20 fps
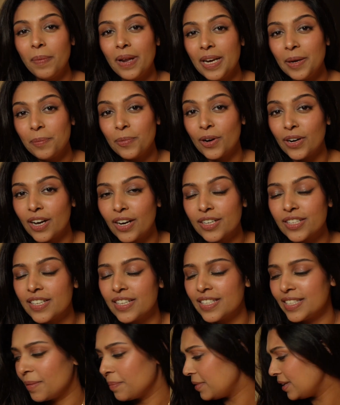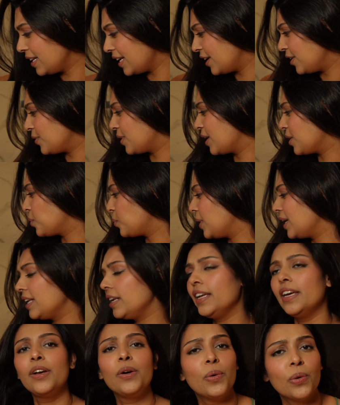many products here, something that you can
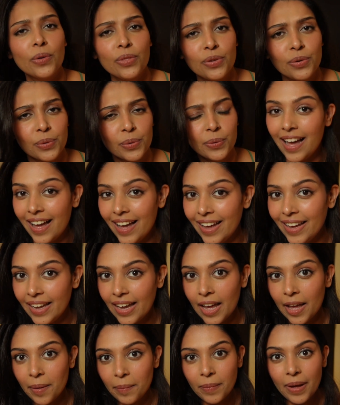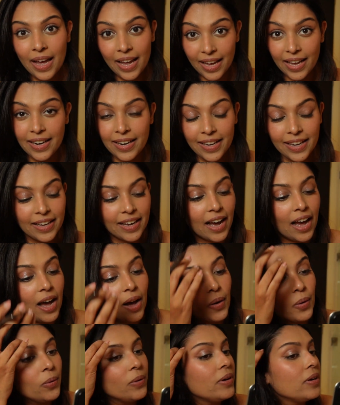quickly go through. I am heading
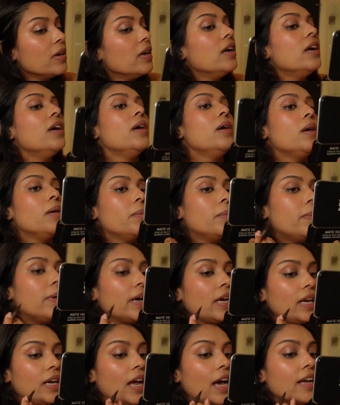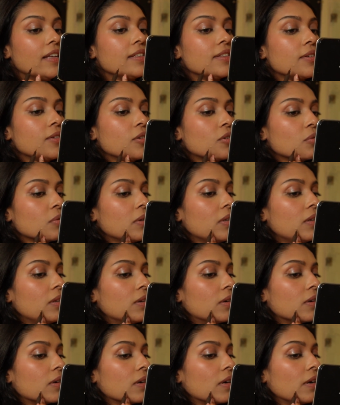out, but as usual,
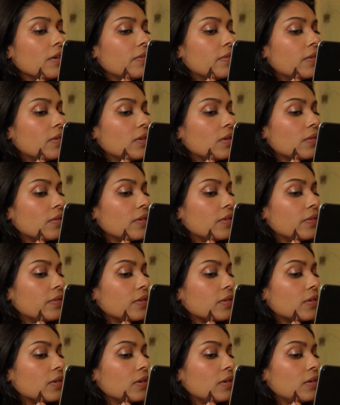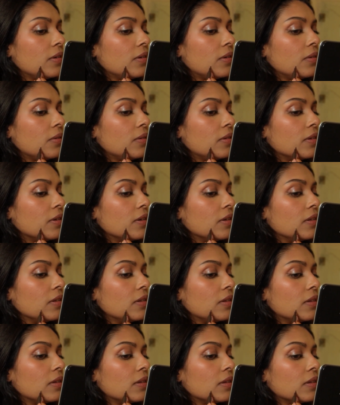look, I forgot to do
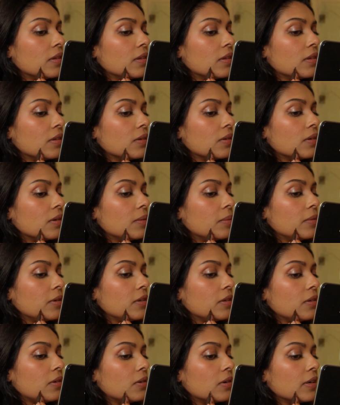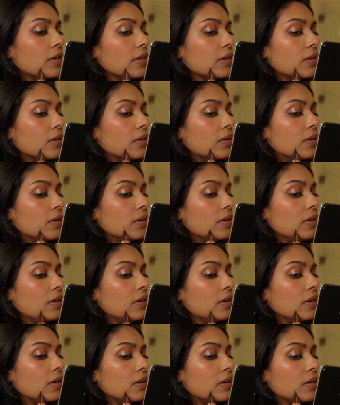this. So I'm just drawing
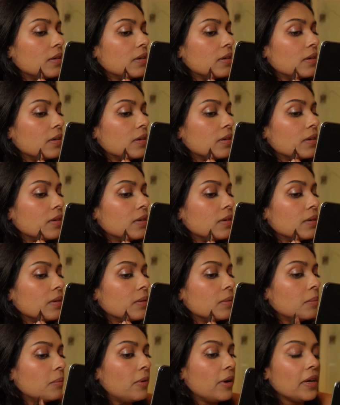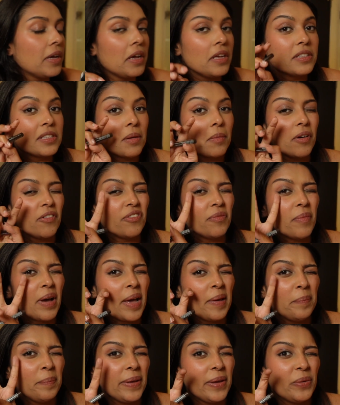on, bringing some of
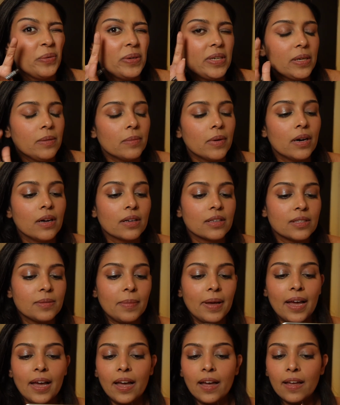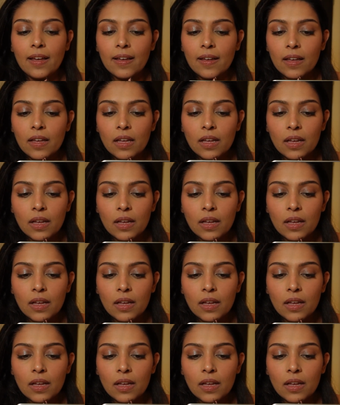my beauty marks back.